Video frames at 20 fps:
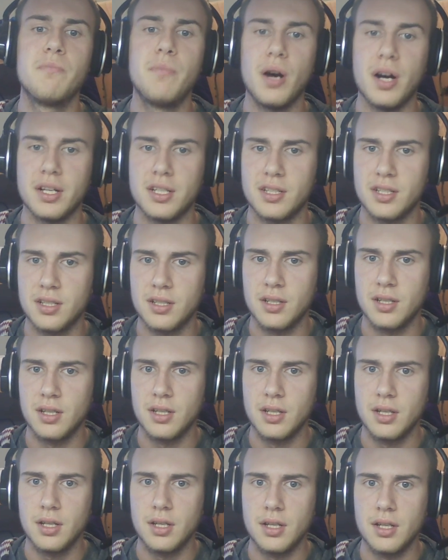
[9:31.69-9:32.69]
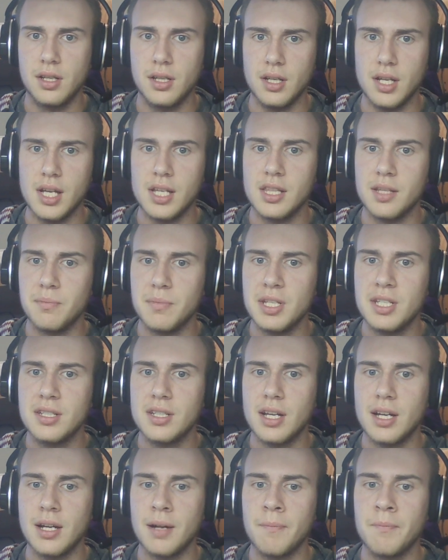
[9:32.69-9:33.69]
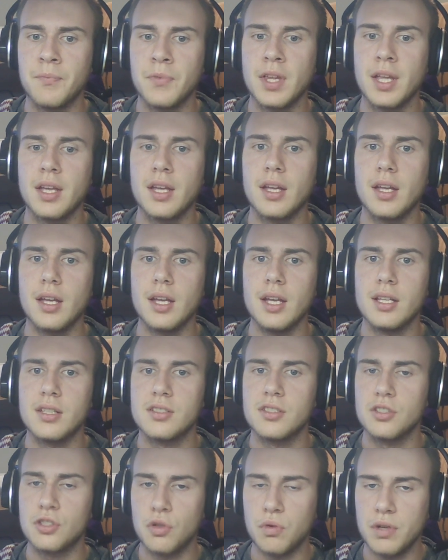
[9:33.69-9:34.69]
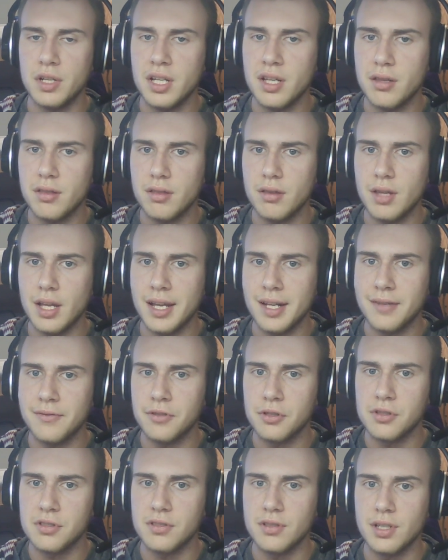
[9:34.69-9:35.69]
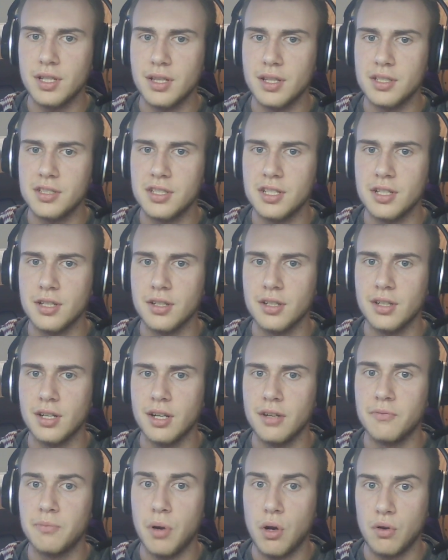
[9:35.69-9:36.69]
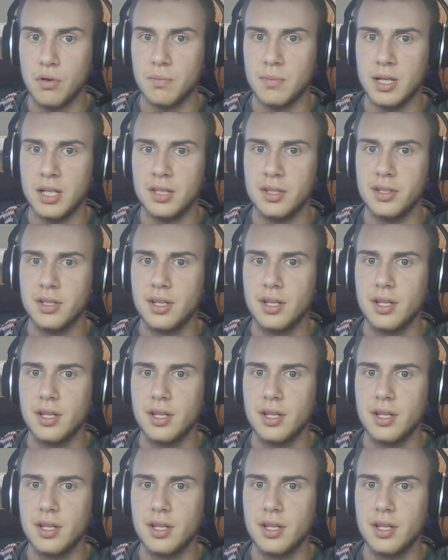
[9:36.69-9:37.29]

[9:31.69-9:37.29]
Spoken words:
But in the meantime, it's the 20th anniversary this year of Pokemon.